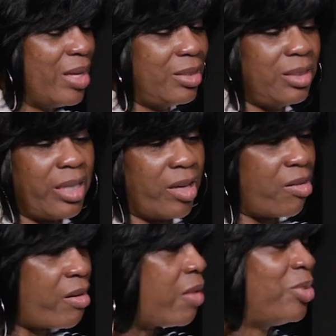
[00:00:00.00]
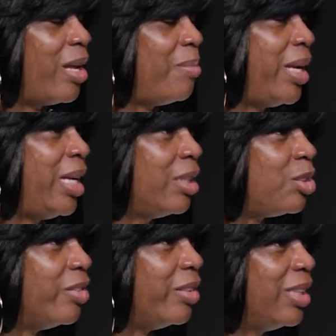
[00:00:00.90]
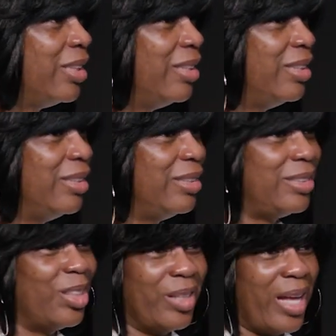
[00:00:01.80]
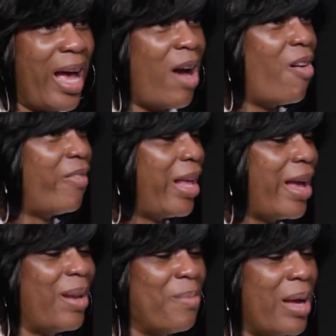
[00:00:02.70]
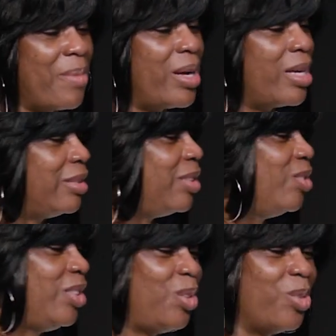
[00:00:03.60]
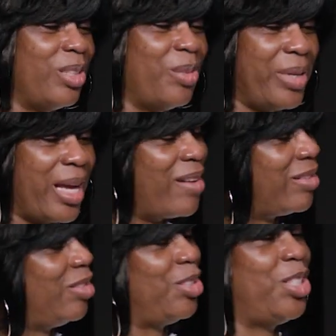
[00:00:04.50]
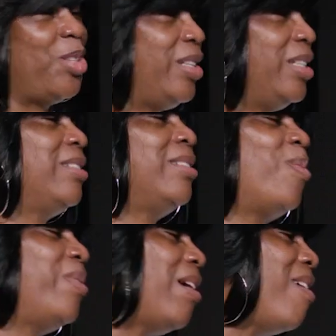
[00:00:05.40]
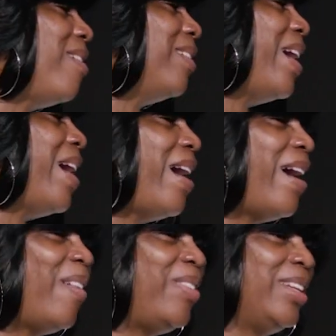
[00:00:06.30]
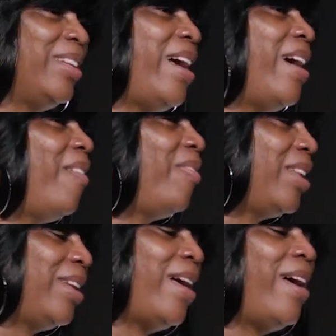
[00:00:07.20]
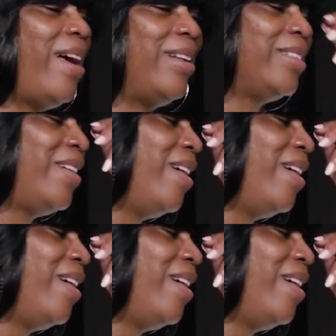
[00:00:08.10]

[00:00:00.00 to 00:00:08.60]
She said, girl, I'm trying to make history. So I already had in my mind, as soon as you threw it to me, I was going to shoot it. So we all laughed and laughed and laughed.